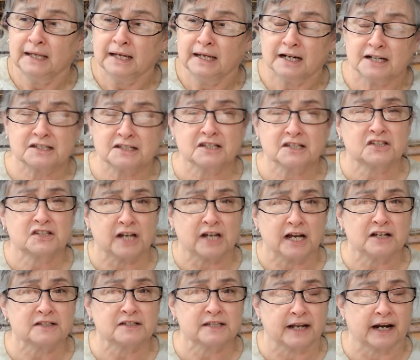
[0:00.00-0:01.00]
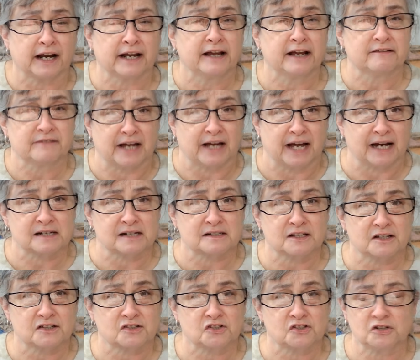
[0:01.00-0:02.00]
Because the styles that I have
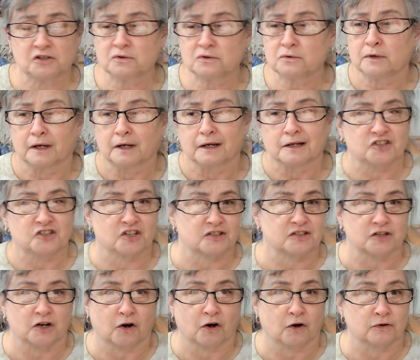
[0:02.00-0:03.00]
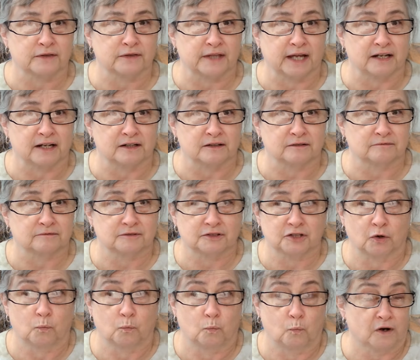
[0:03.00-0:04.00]
access to just aren't that,
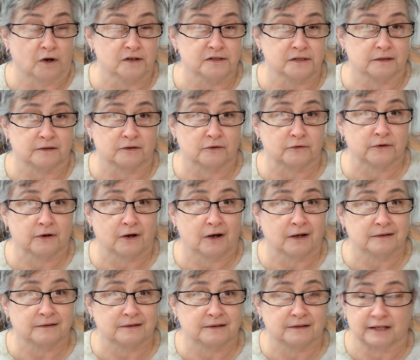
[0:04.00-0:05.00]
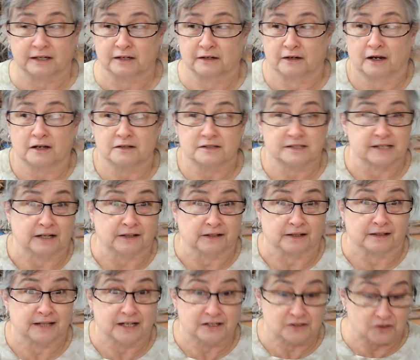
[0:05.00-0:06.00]
you know, wanted. They're not, they're not
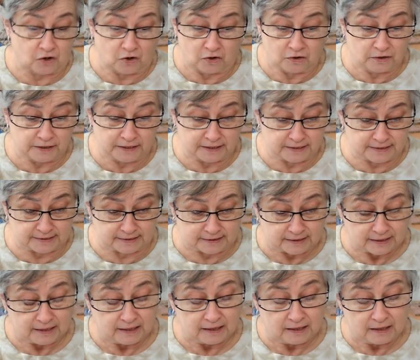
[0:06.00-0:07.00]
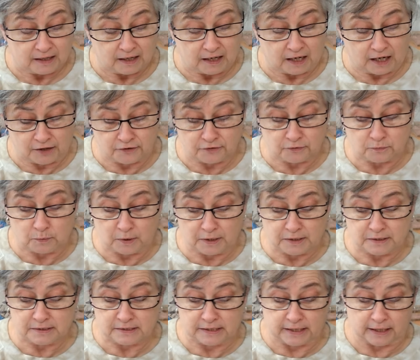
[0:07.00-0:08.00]
selling. That's all it is. Other
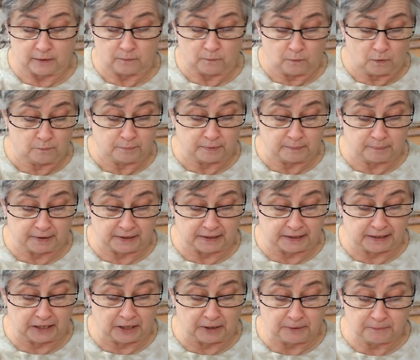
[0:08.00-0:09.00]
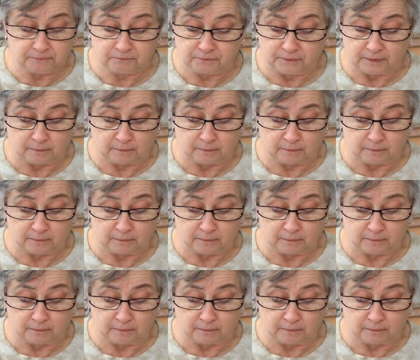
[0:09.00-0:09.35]
ones that I won't be picking up,